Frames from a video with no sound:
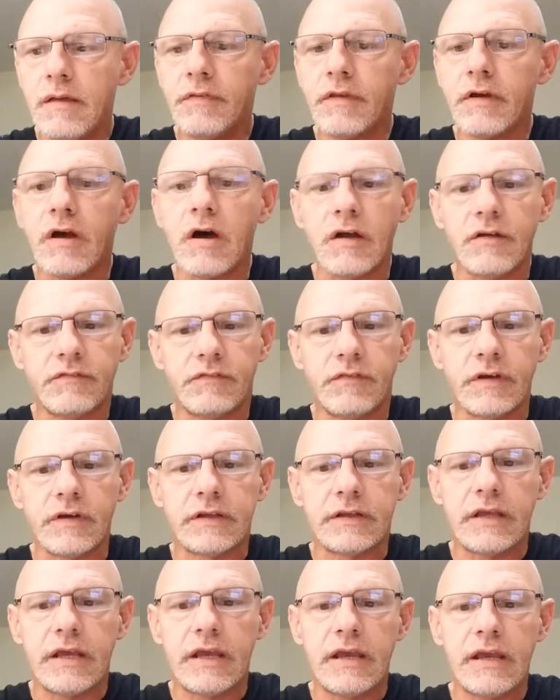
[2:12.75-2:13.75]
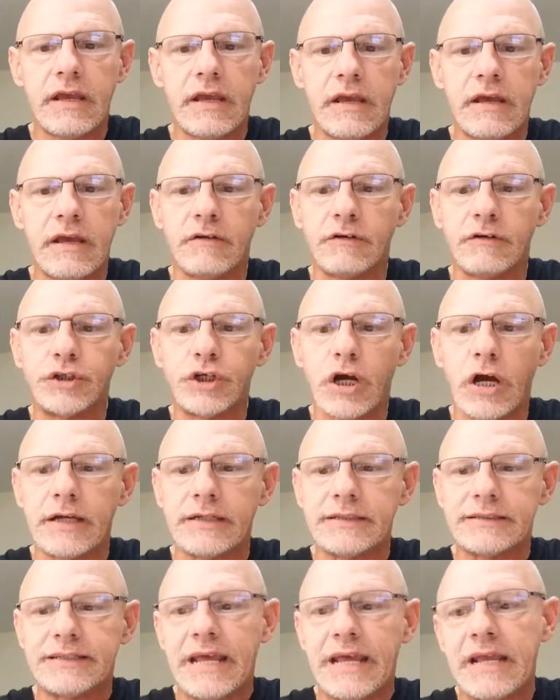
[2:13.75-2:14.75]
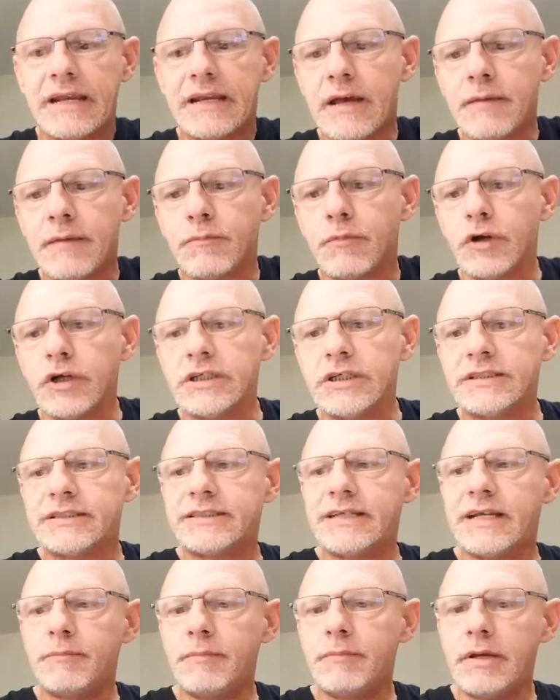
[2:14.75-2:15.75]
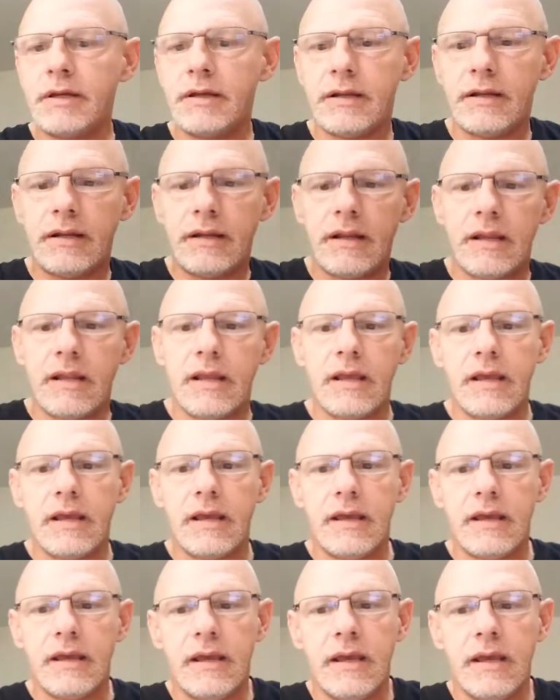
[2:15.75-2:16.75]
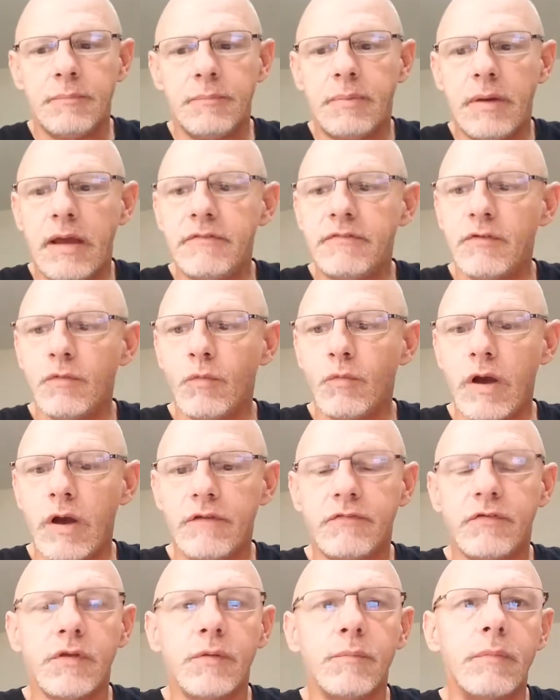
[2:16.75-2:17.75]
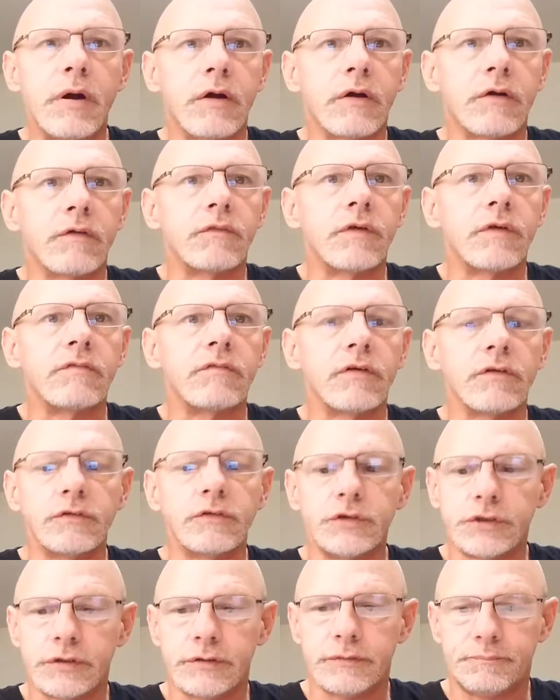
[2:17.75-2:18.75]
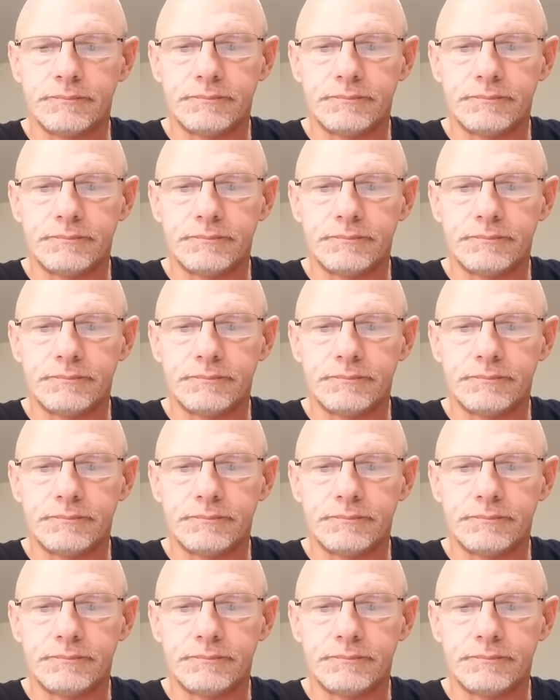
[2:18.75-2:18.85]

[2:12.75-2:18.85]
conflict energized anti-British sentiment and paved the way for the American Revolution.